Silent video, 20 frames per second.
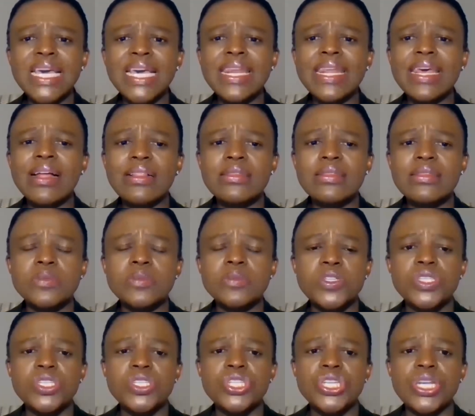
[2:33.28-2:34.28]
and held this
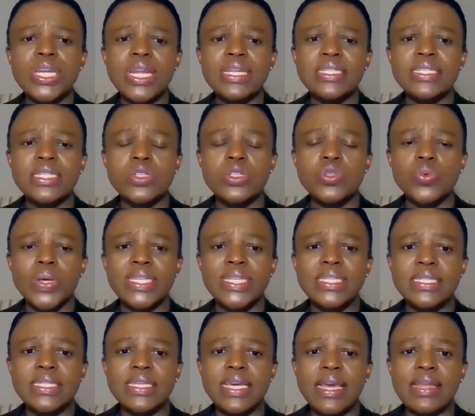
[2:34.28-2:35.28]
position until
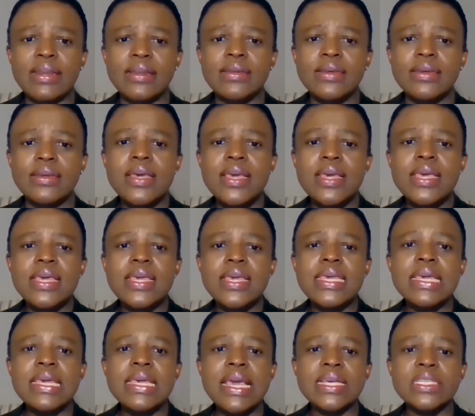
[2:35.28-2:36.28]
2010.
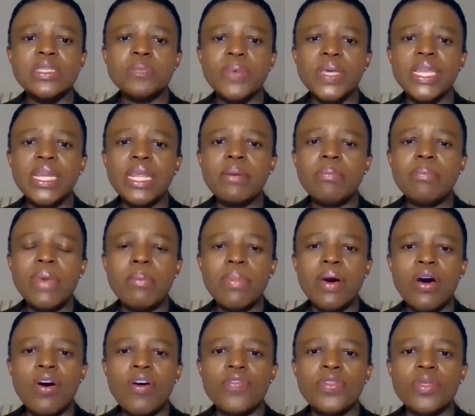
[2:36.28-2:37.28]
He has been a
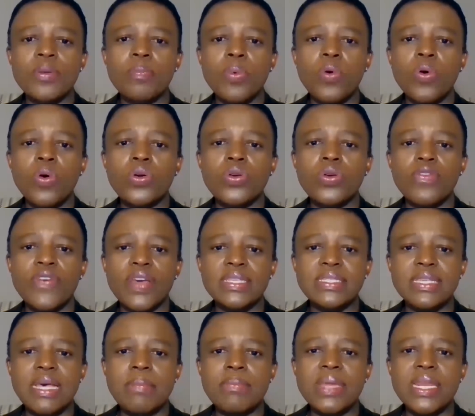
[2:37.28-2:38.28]
member of the Board of
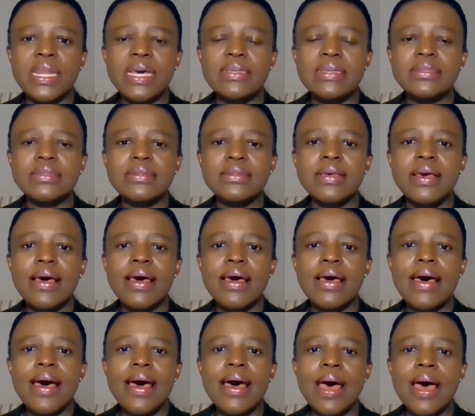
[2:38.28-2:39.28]
Examiners
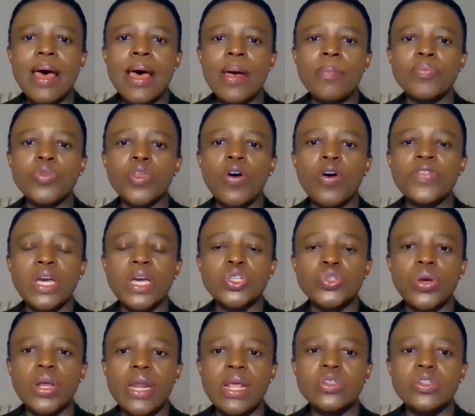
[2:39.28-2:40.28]
of the
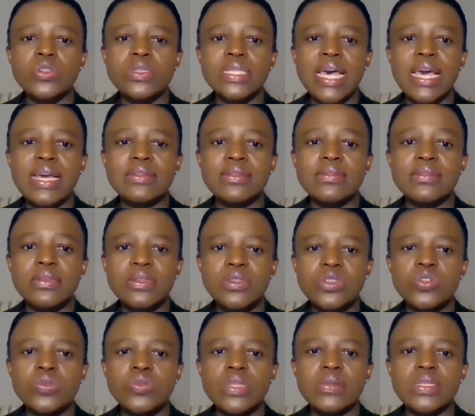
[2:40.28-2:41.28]
Actuarial Society since
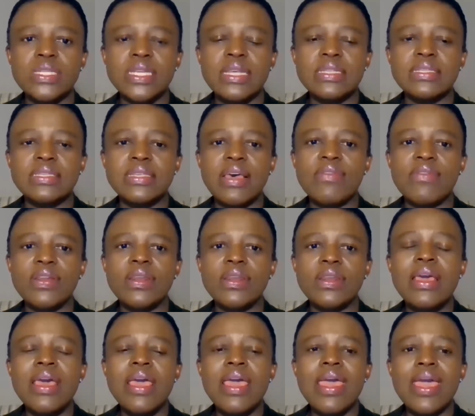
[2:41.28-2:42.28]

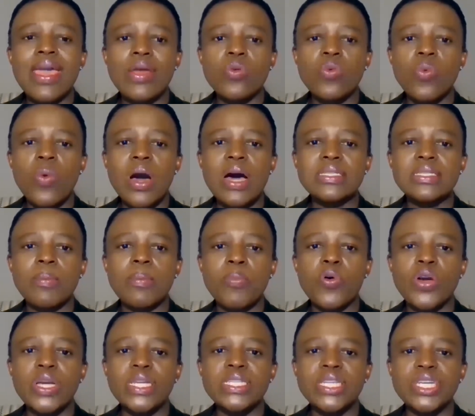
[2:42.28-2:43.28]
2007 and was
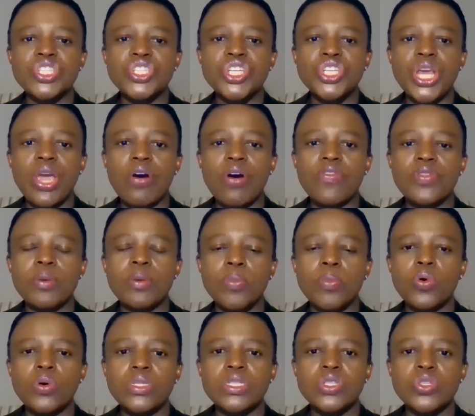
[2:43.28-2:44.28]
appointed chair of the
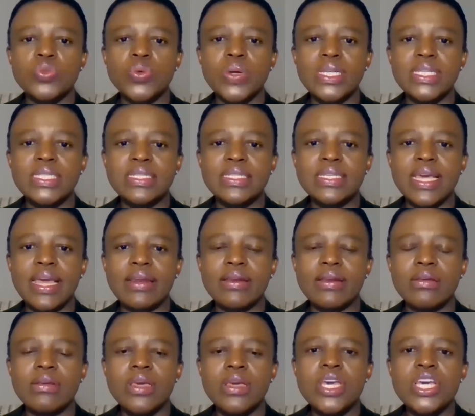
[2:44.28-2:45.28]
board in
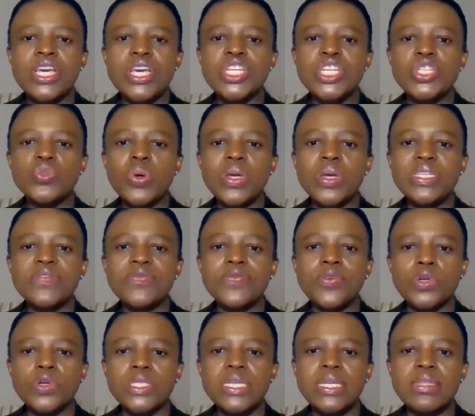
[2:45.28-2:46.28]
2010. In
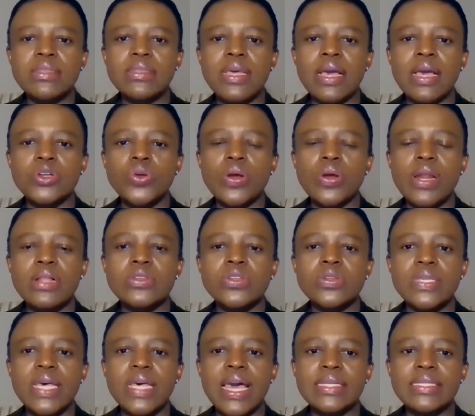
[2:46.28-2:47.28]
2014, the Actuarial
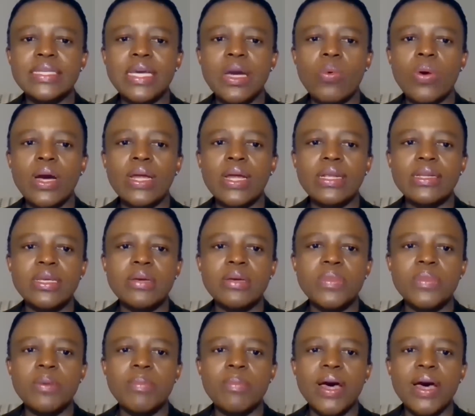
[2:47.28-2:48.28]
Society awarded
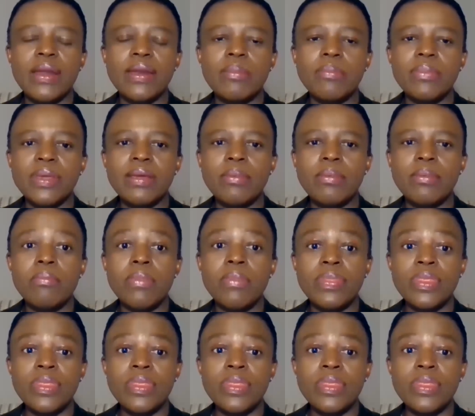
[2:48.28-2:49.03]
him the Mari